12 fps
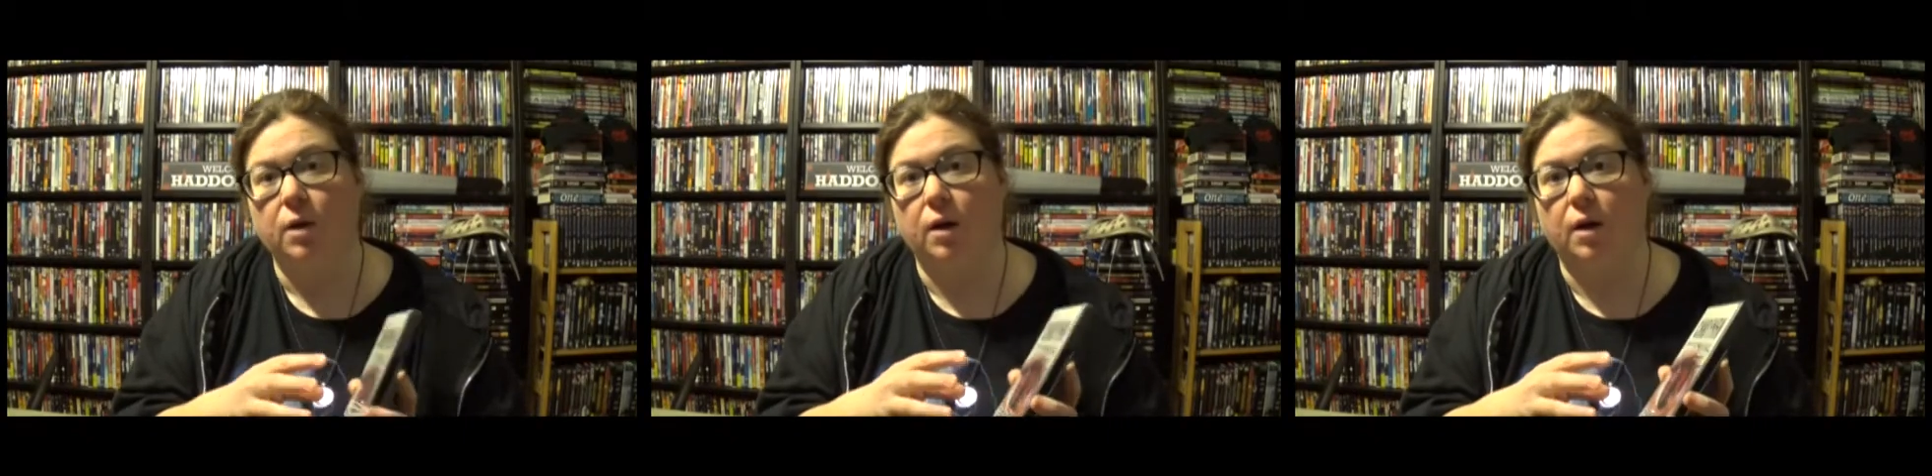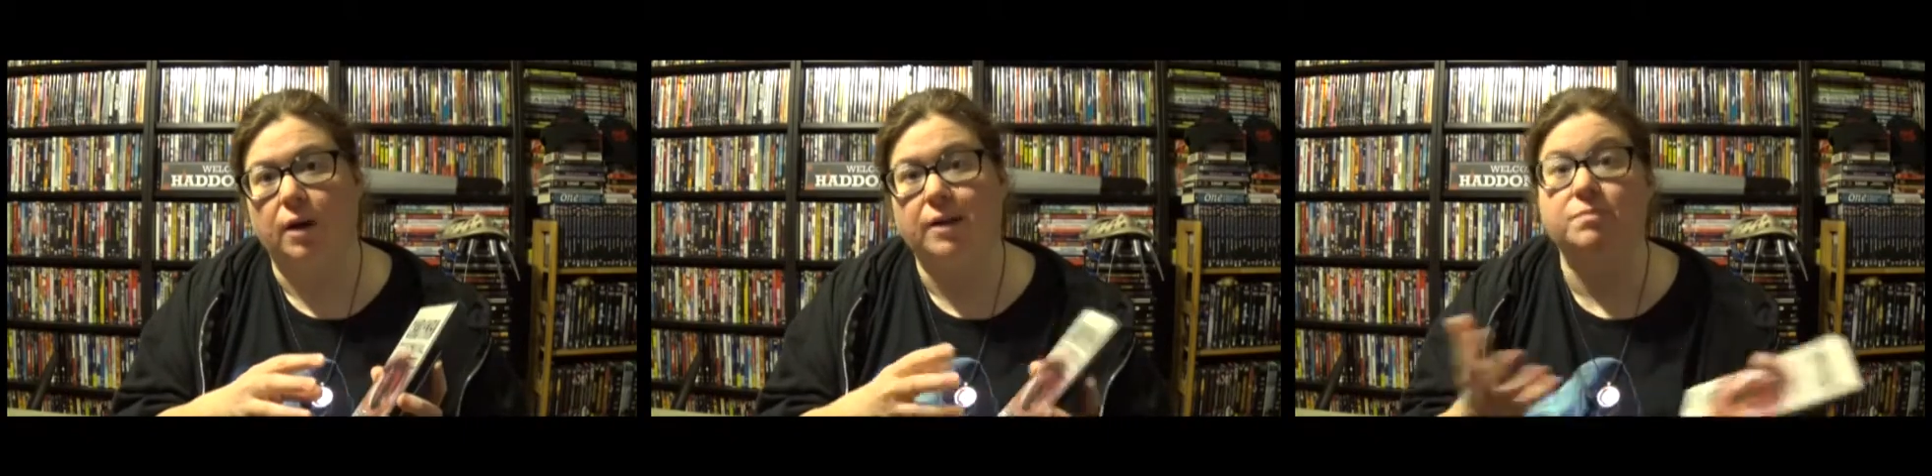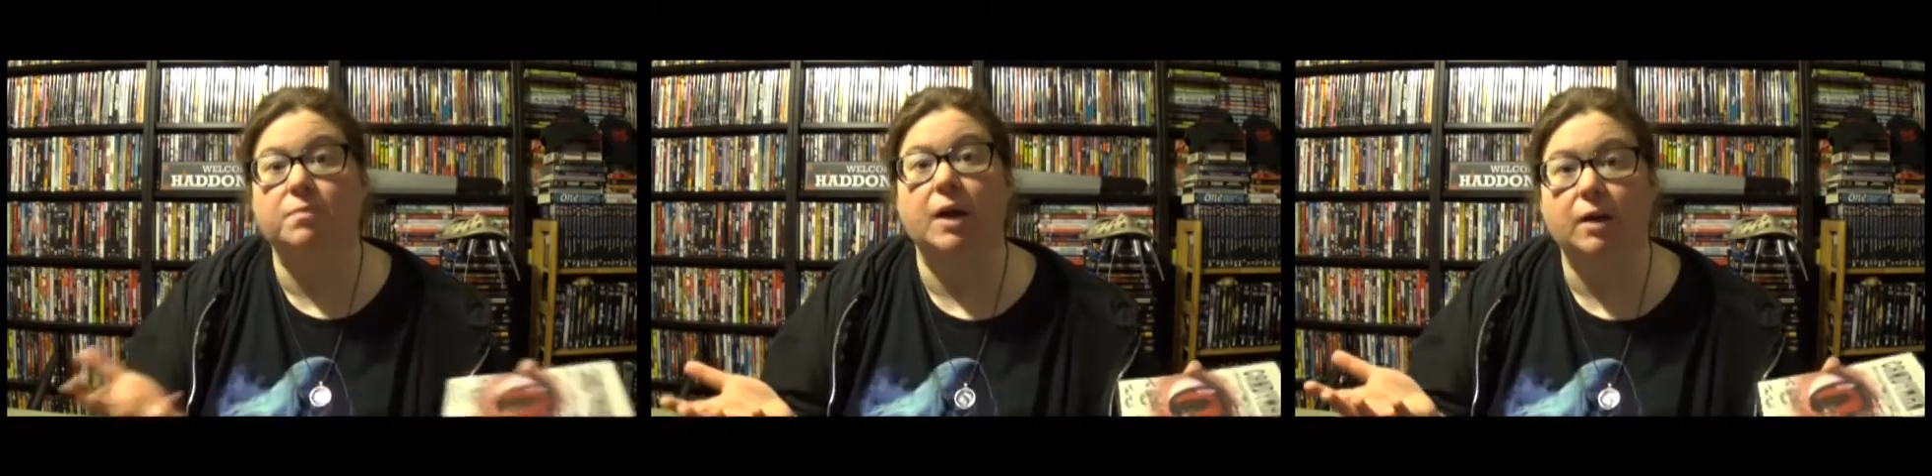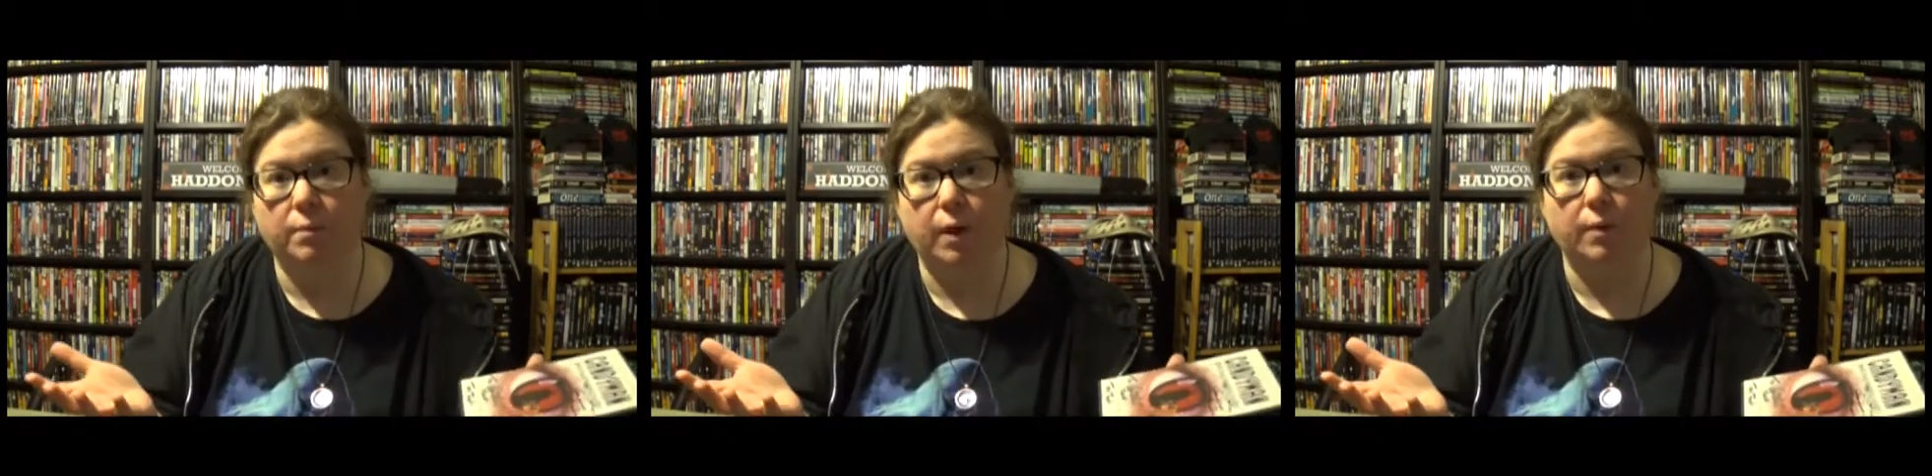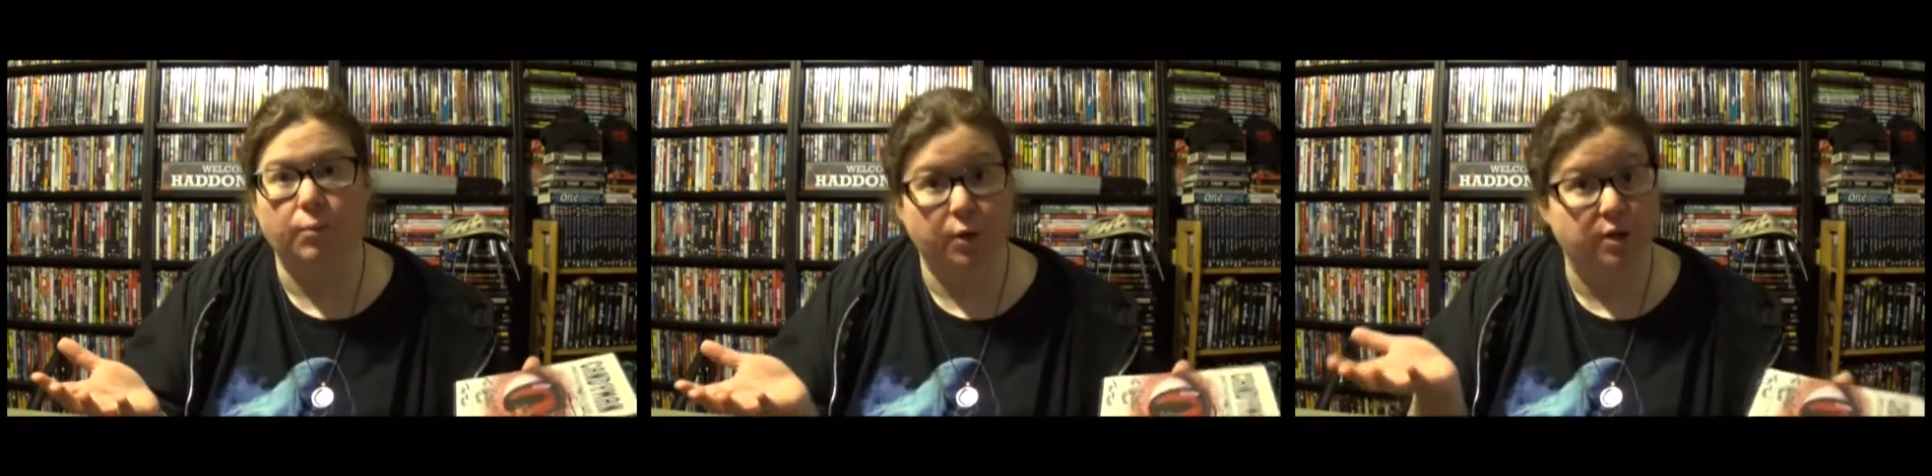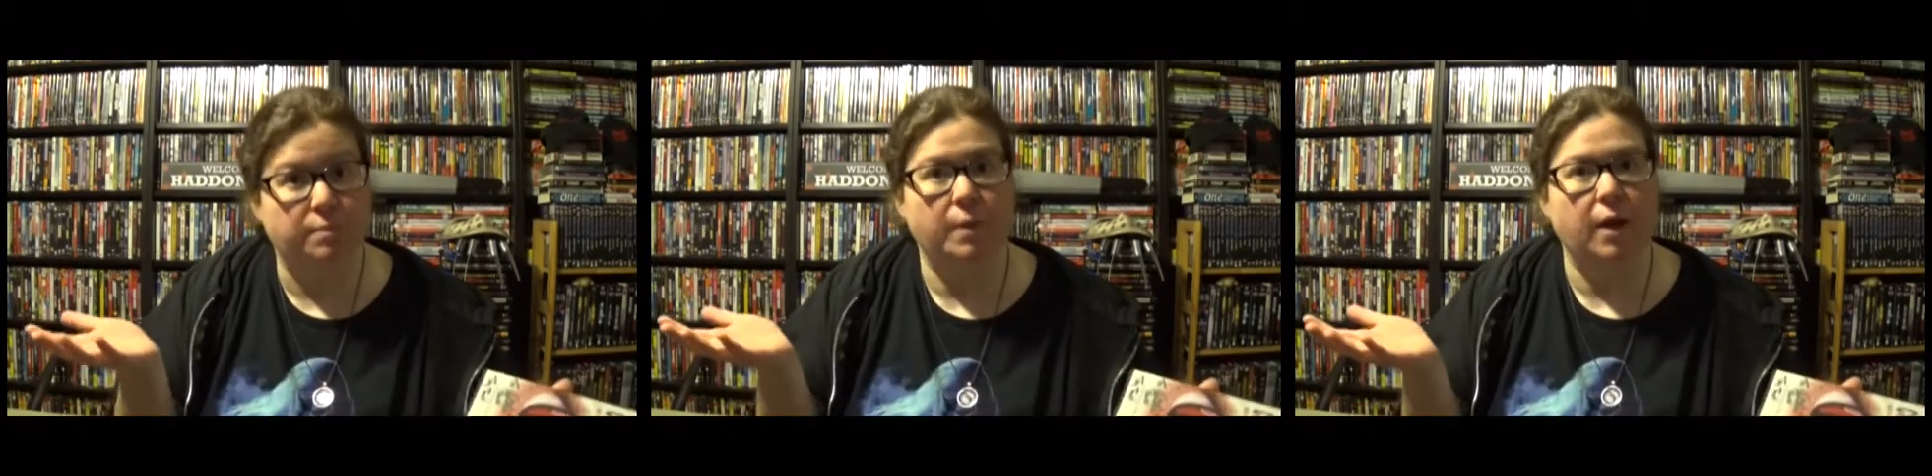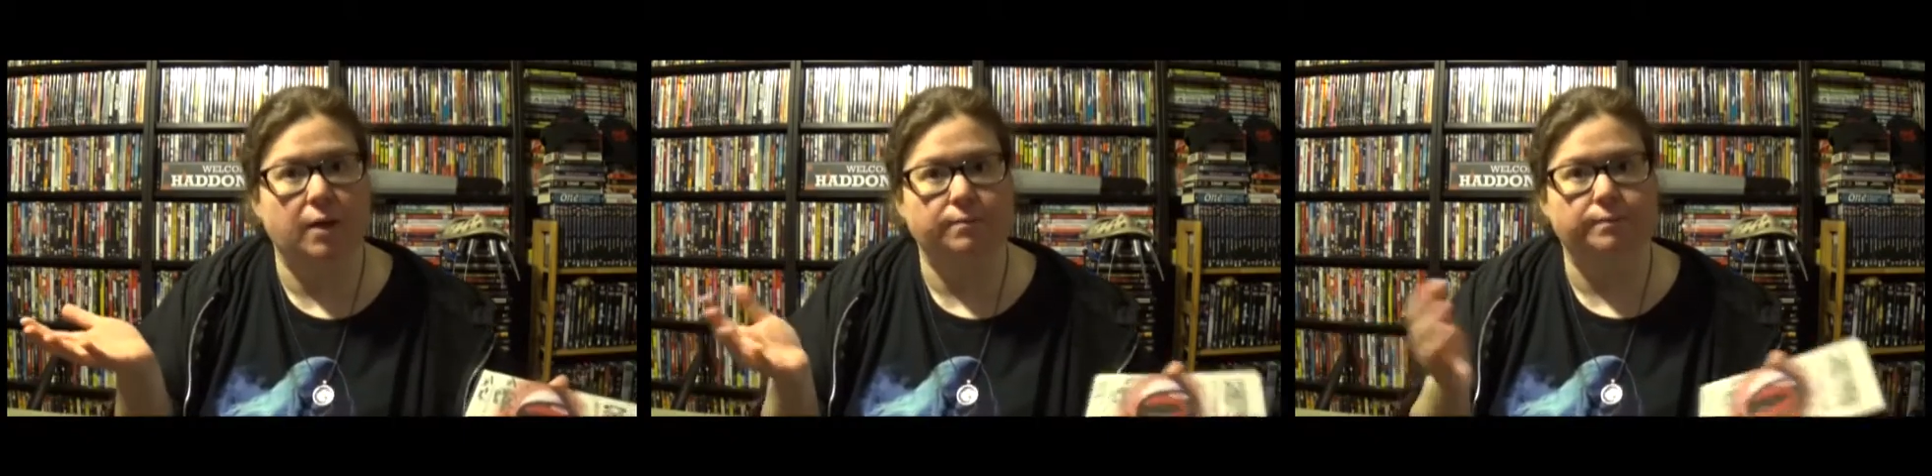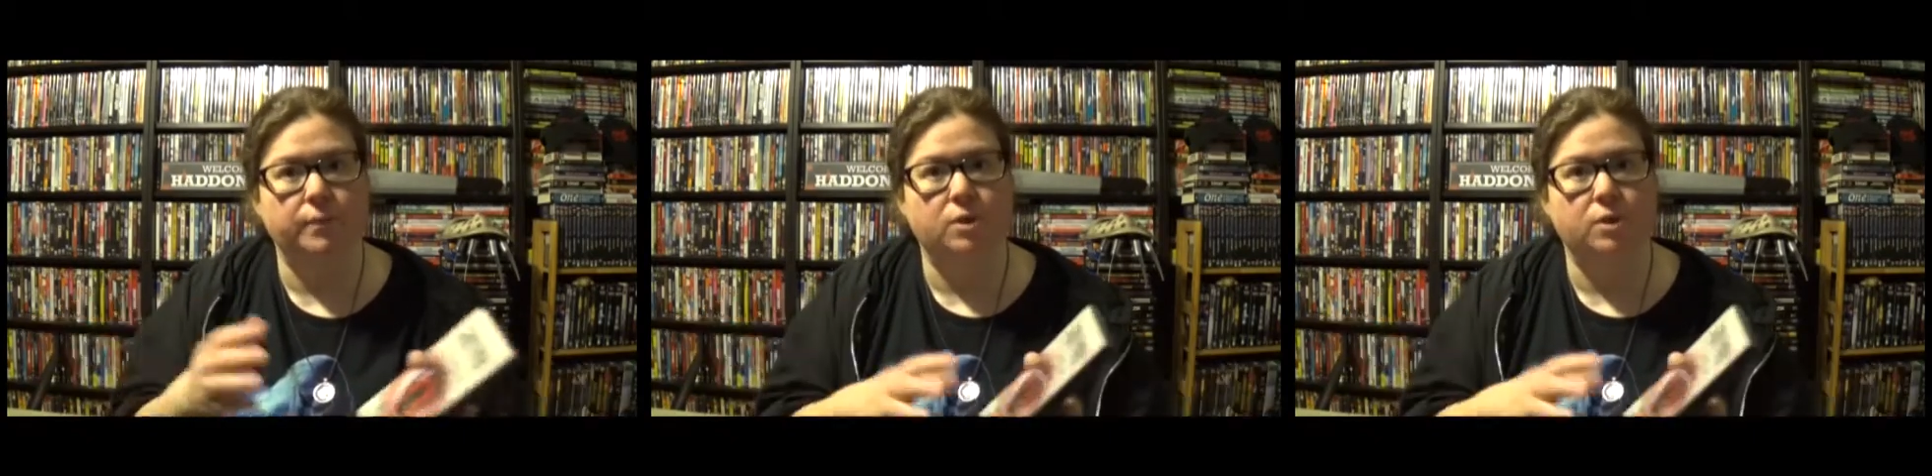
it's made by a British man.